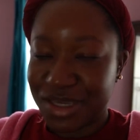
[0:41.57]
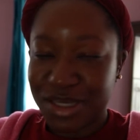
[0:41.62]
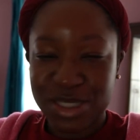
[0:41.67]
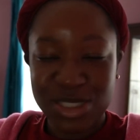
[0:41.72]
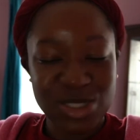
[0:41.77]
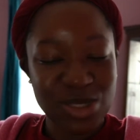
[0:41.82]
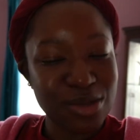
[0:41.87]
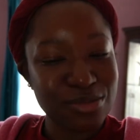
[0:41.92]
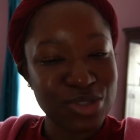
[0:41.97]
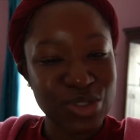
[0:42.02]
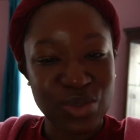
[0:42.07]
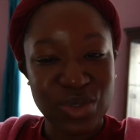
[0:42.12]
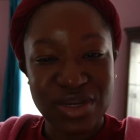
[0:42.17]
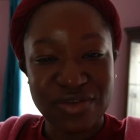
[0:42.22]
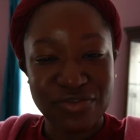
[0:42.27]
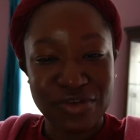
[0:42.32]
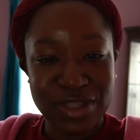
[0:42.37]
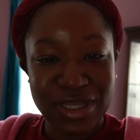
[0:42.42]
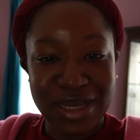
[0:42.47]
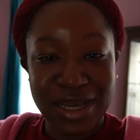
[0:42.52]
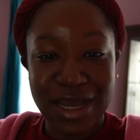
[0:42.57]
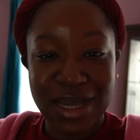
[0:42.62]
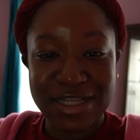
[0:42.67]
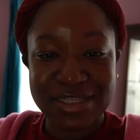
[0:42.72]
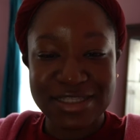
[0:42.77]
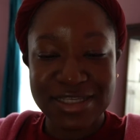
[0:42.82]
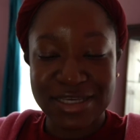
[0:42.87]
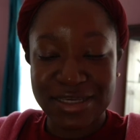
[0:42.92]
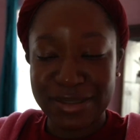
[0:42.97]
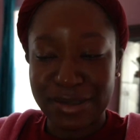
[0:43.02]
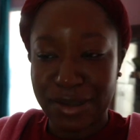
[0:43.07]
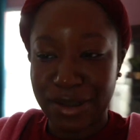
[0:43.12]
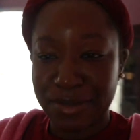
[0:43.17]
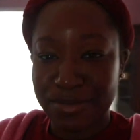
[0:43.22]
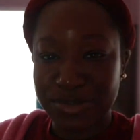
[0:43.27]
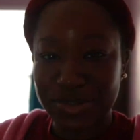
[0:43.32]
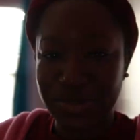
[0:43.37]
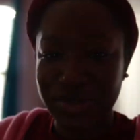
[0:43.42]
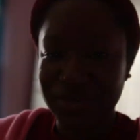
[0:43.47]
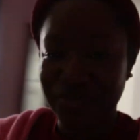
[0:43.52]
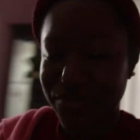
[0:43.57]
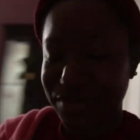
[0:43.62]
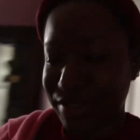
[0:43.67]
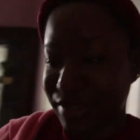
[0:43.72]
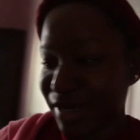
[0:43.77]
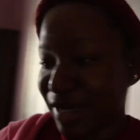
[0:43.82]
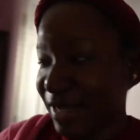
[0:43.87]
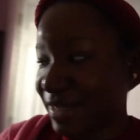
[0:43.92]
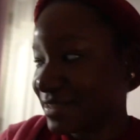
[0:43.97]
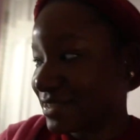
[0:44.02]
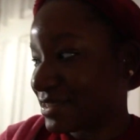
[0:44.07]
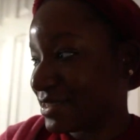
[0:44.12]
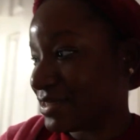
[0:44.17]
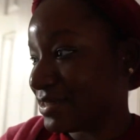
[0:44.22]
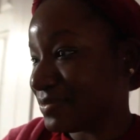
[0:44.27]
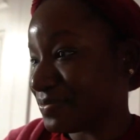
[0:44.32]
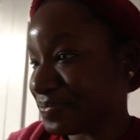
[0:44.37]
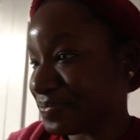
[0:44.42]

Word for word: So I'm doing it for the content, y'all. I'm doing it for the content.